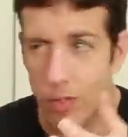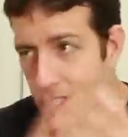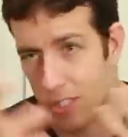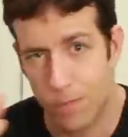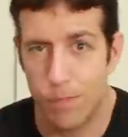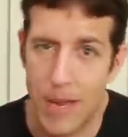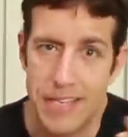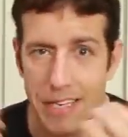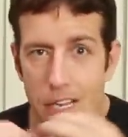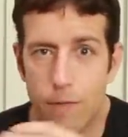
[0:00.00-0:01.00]
which is
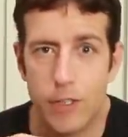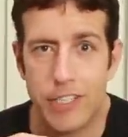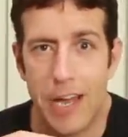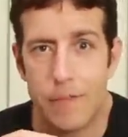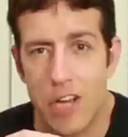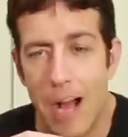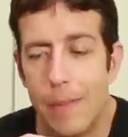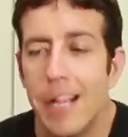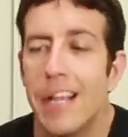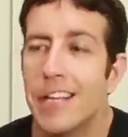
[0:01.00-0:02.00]
basically a full-time job.